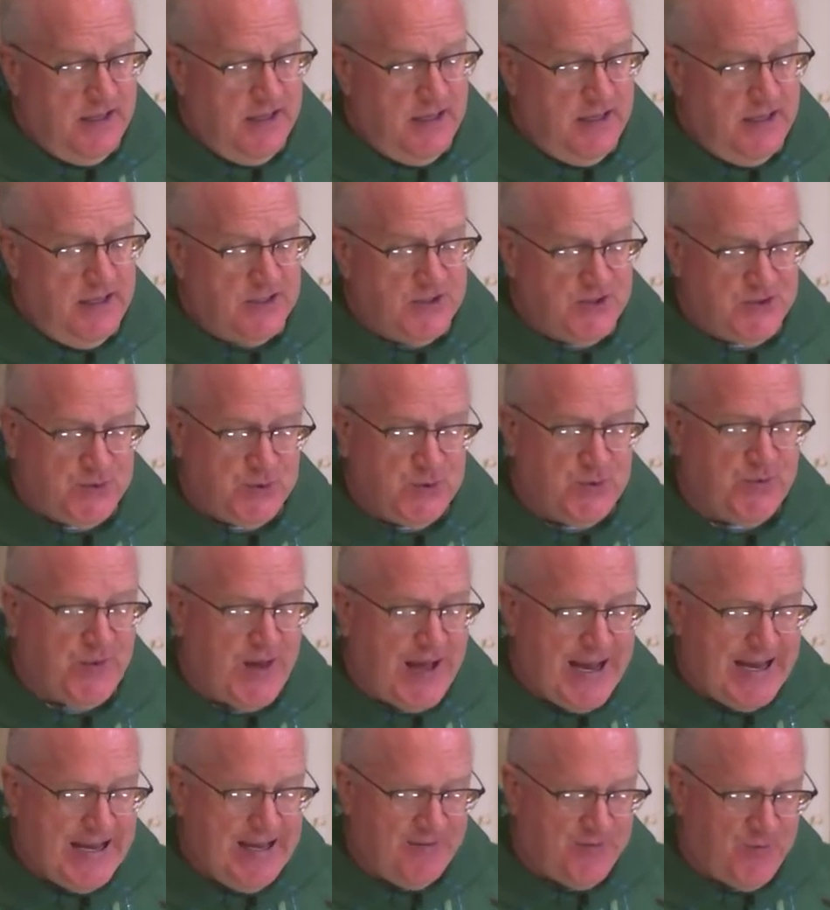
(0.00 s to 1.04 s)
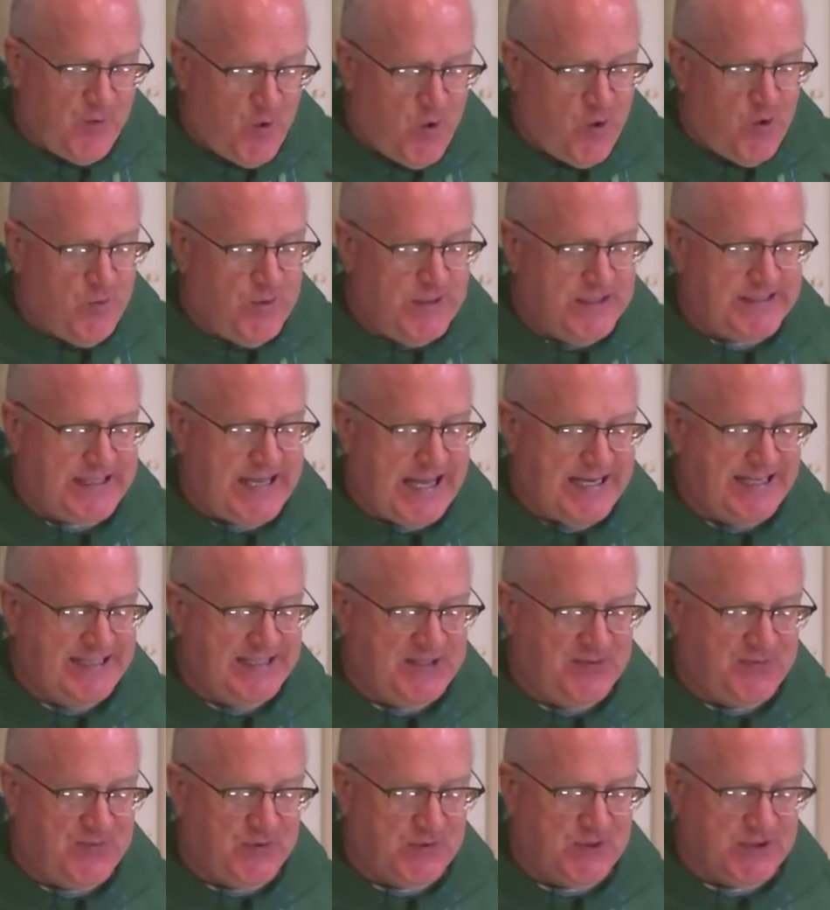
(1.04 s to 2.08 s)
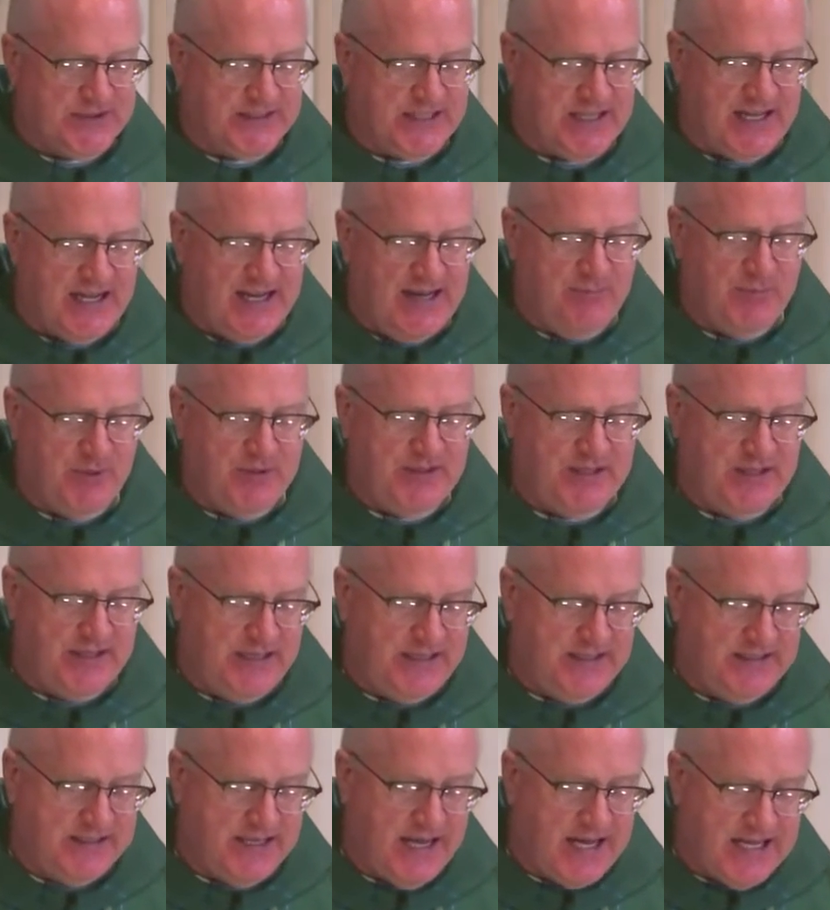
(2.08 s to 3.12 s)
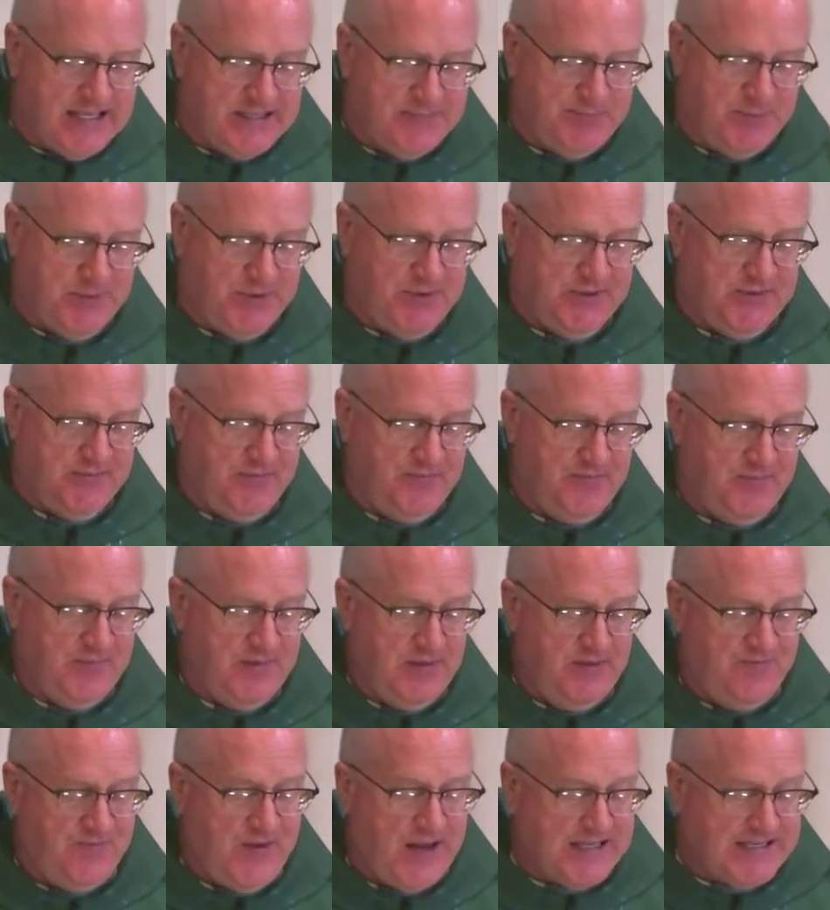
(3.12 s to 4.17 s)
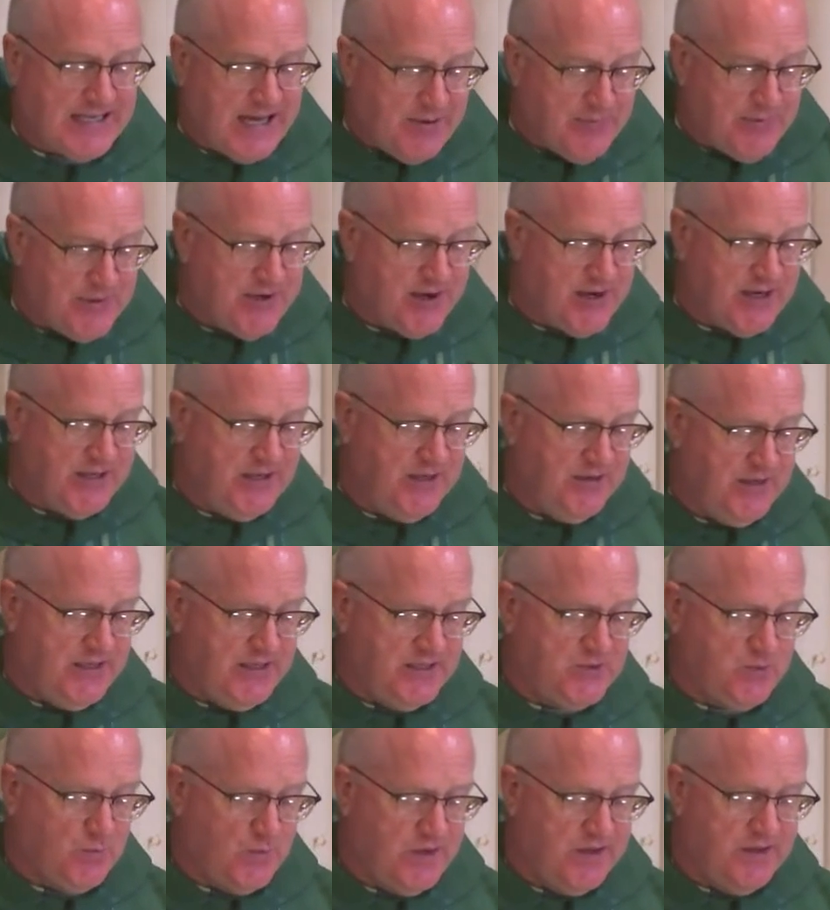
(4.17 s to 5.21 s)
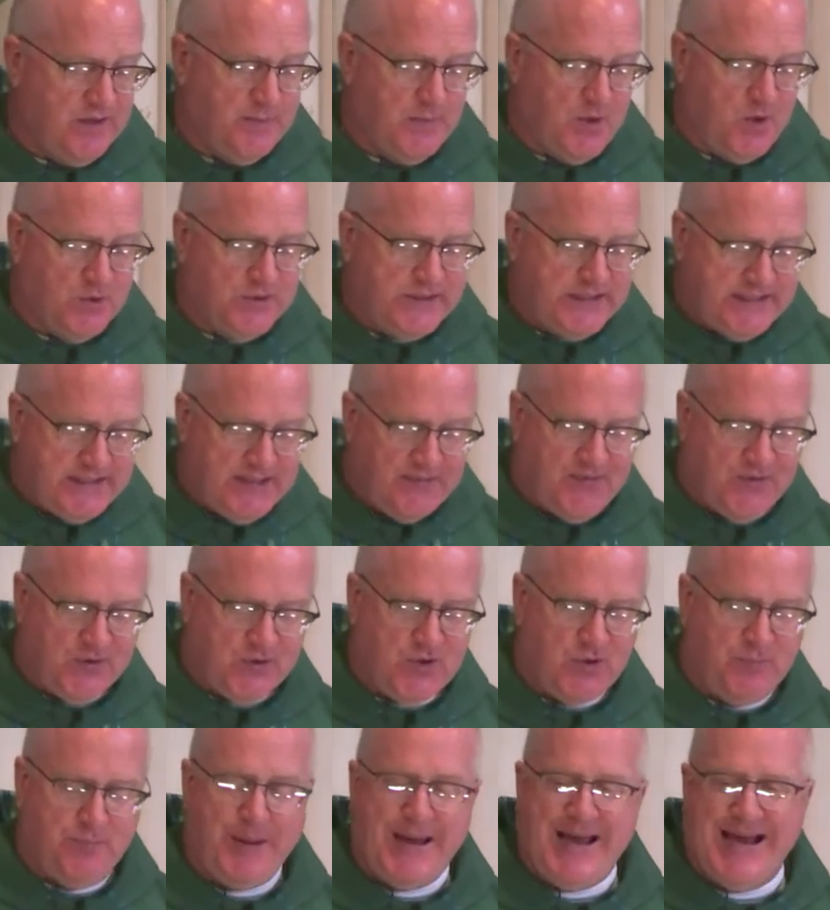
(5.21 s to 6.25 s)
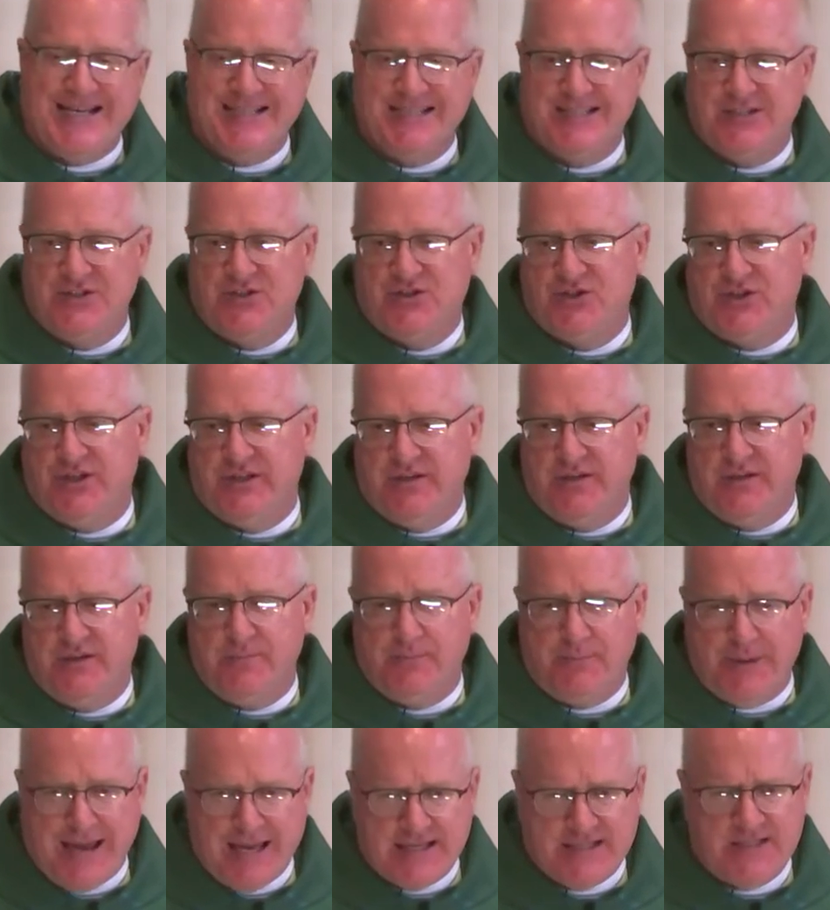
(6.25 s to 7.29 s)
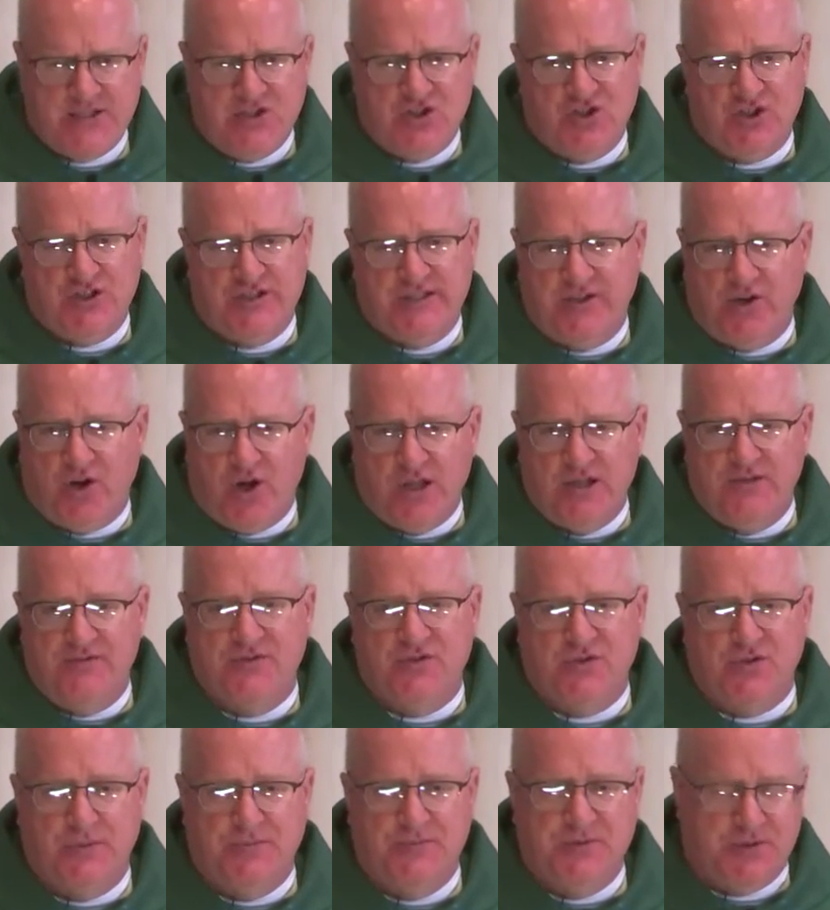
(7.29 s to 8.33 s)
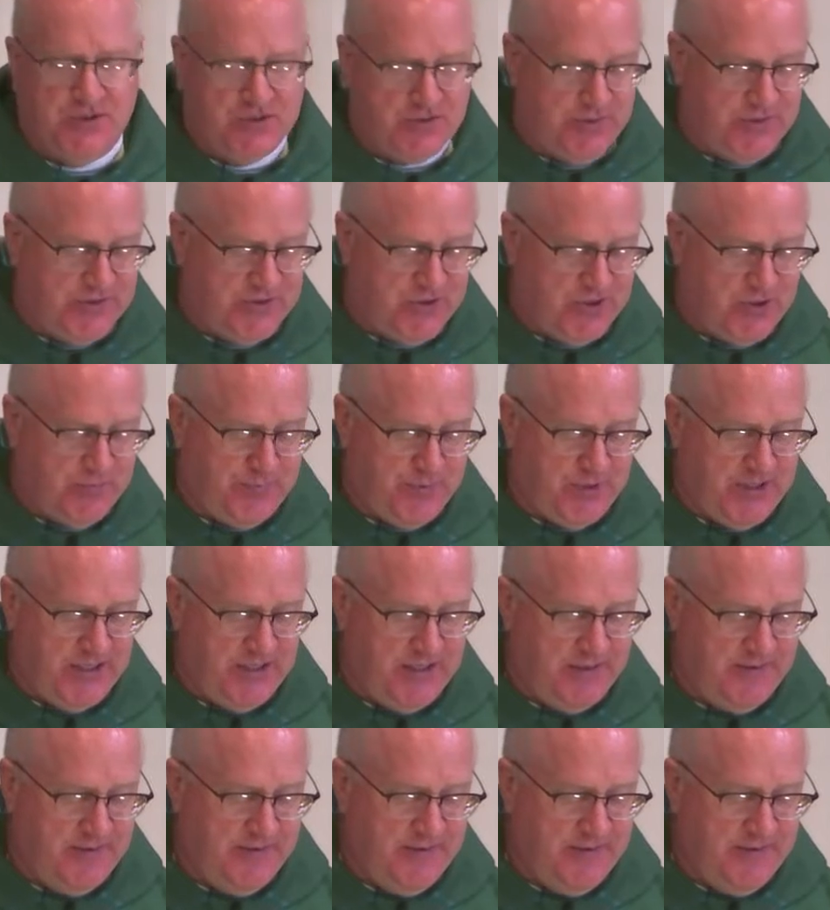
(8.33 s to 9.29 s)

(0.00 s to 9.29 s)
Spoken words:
In truth, I have always had a difficult time with today's gospel. In fact, I would argue that it's one of the most difficult passages in all of Scripture to interpret.